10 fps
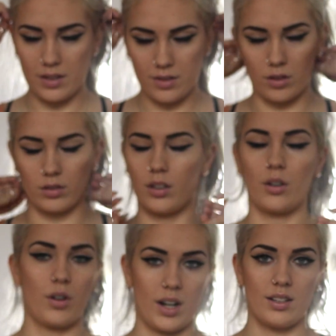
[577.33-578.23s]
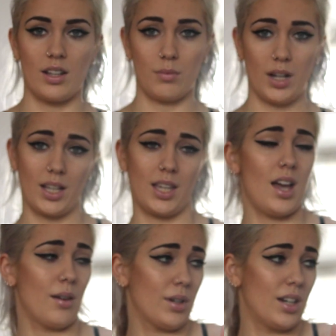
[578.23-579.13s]
Let's not go crazy and be like,
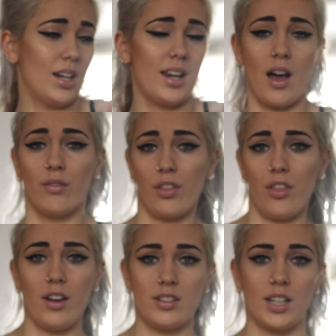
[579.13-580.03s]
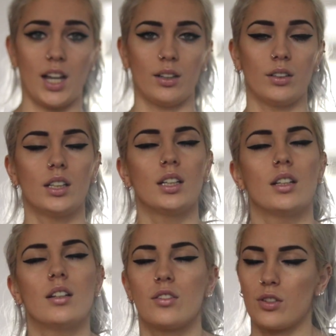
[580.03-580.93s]
yeah, I'm going to let it out for 30 now.
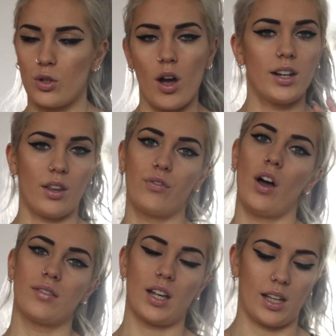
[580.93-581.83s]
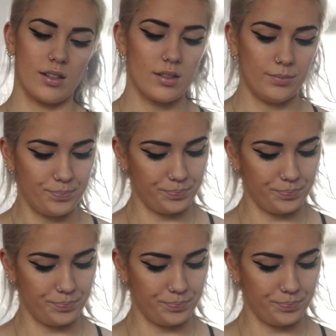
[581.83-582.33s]
Just try another 5 seconds.